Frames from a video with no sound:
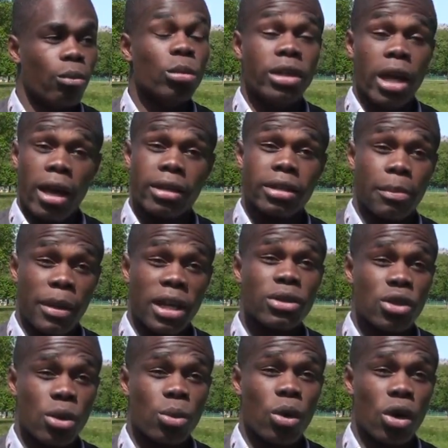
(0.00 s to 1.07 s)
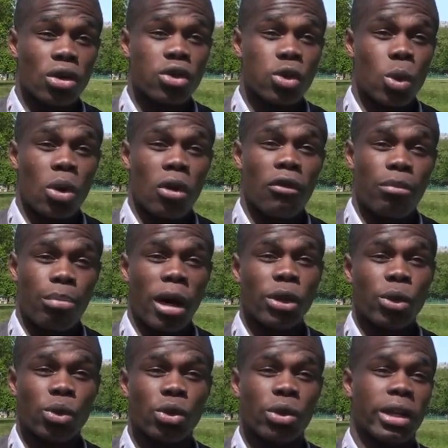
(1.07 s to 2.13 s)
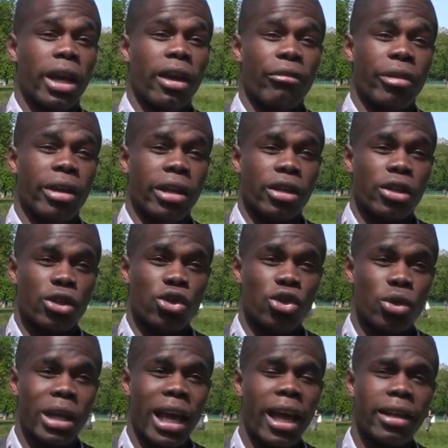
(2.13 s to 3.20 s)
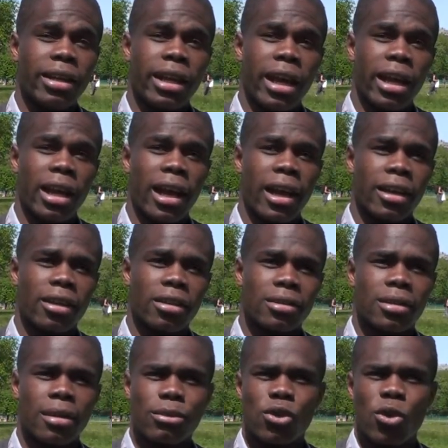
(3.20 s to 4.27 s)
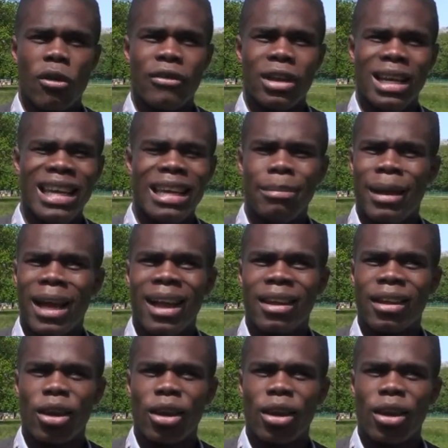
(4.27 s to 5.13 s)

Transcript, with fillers: Yeah, it depends on what sort of bundle you get, really, because you can get like some sort of elite pack,